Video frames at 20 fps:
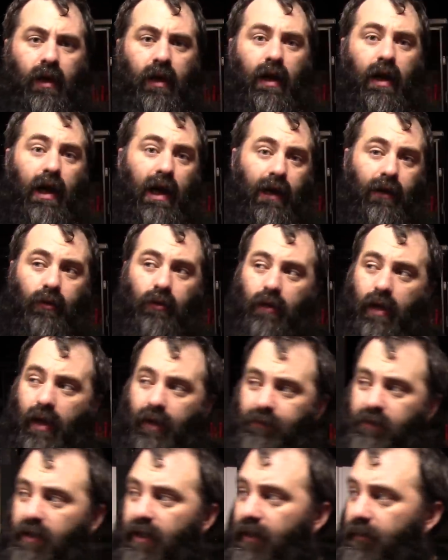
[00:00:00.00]
I will
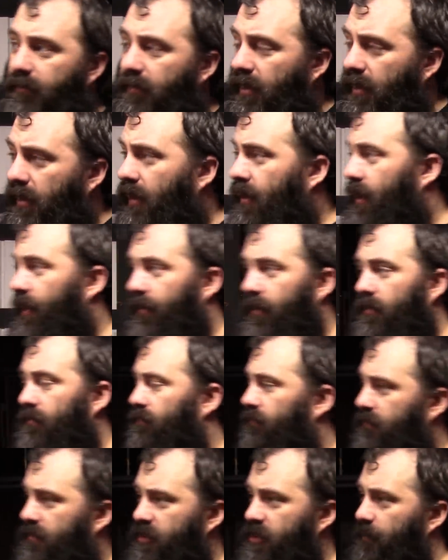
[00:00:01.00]
have to get another
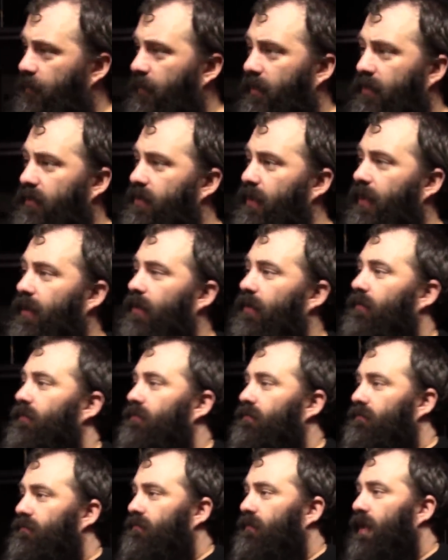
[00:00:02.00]
shipping container.
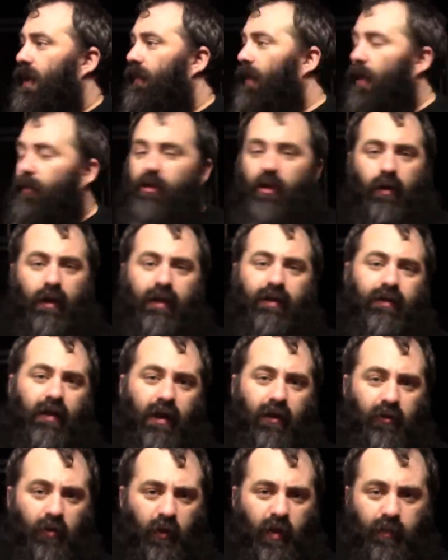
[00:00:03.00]
I, I was, like I said, I
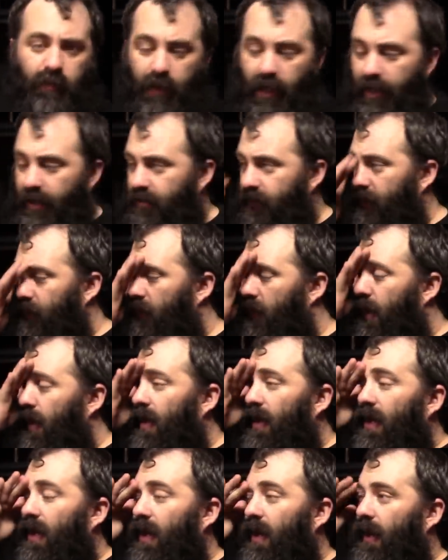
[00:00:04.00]
was already planning to.
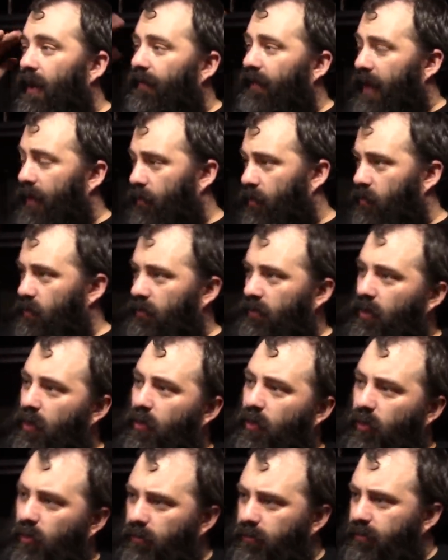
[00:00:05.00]
Uh, and that one will
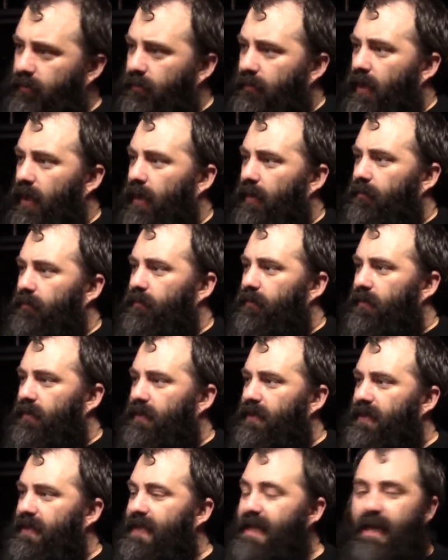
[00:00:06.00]
hold um,
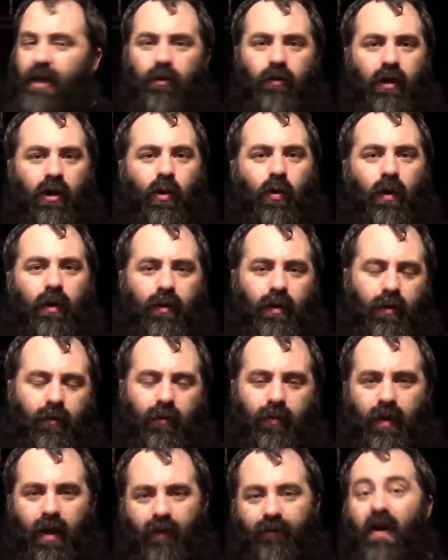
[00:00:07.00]
gear equi
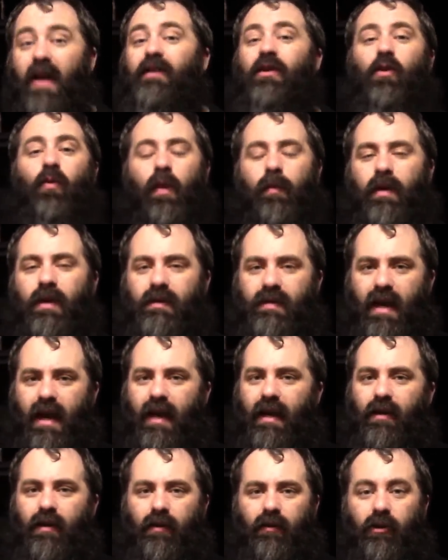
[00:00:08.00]
event equipment
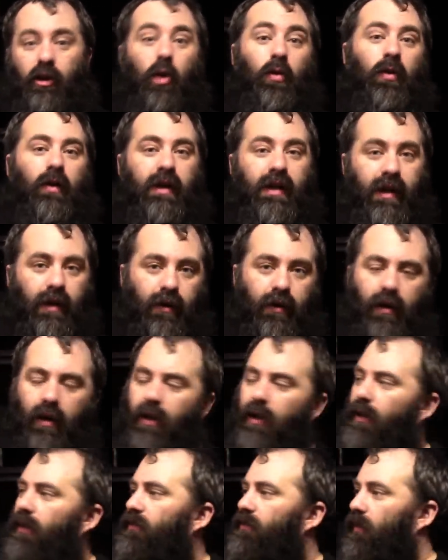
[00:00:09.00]
and loaner gear.
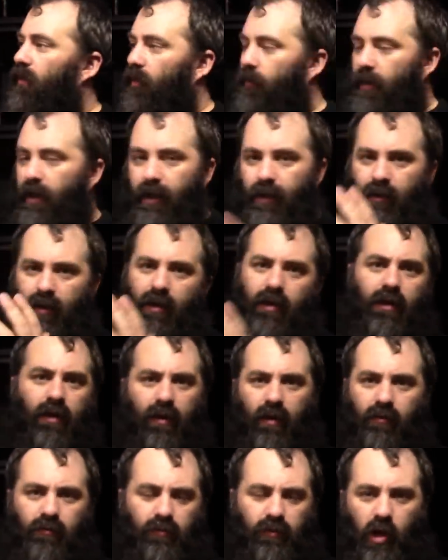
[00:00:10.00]
So it'll be
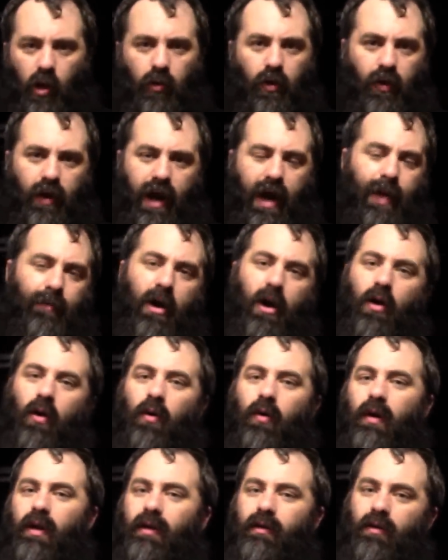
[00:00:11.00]
loaner
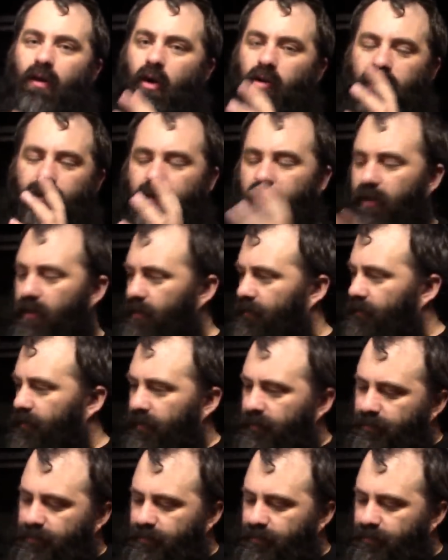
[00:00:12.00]
ammo and all of the, the